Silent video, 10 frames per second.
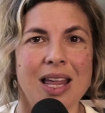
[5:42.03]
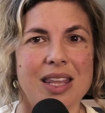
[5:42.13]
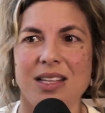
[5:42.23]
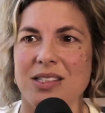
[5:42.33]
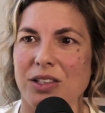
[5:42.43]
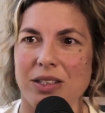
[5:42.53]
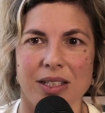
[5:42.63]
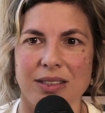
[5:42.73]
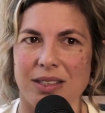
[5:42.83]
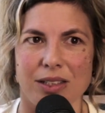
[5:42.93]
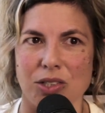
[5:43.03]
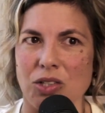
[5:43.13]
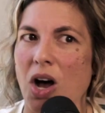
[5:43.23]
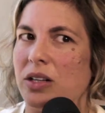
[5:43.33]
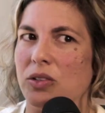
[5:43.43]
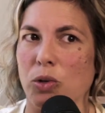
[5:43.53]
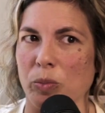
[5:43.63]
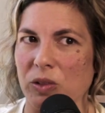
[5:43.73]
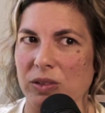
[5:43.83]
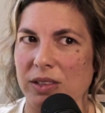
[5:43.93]
These are things that are not
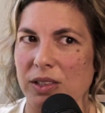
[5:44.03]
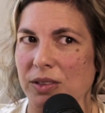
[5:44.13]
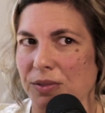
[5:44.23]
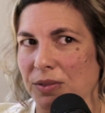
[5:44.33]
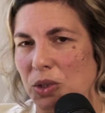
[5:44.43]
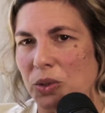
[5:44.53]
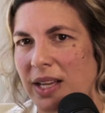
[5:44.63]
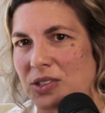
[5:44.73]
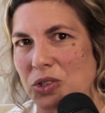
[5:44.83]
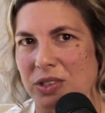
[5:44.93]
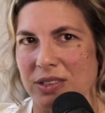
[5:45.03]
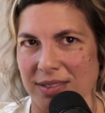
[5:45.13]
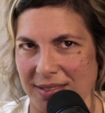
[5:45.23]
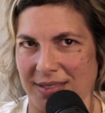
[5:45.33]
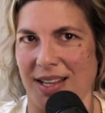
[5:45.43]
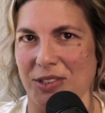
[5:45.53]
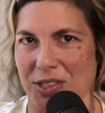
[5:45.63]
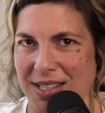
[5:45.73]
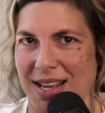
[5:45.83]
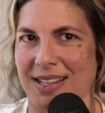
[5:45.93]
normal. You guys should
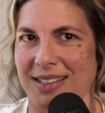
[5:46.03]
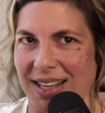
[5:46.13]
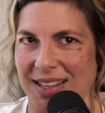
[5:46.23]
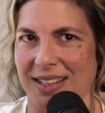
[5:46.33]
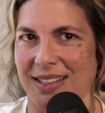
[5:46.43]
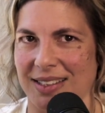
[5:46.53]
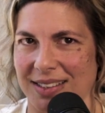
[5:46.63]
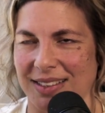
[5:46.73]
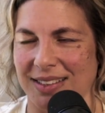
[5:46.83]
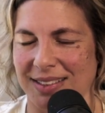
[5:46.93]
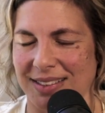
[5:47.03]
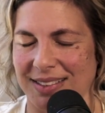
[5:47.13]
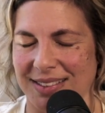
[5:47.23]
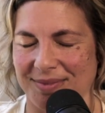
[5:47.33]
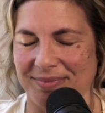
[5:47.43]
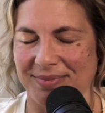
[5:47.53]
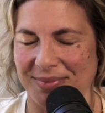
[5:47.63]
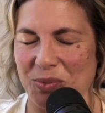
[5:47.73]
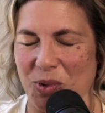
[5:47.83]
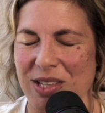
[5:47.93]
understand like
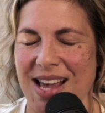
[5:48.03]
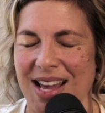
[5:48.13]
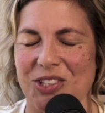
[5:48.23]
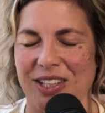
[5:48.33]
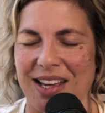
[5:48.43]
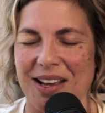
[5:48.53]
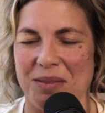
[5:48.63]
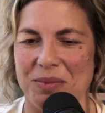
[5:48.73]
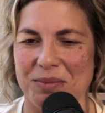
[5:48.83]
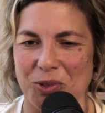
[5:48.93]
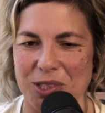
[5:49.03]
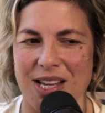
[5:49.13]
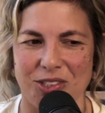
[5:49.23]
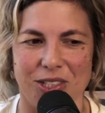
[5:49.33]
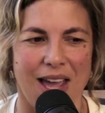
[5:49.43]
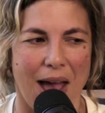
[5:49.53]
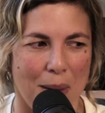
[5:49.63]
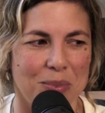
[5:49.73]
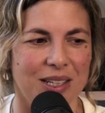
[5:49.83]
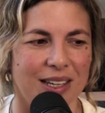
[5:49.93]
what's actually
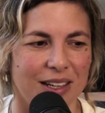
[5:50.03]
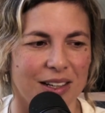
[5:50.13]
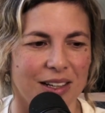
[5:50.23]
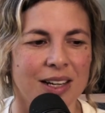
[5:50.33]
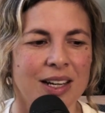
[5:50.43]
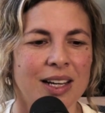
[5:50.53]
happening here.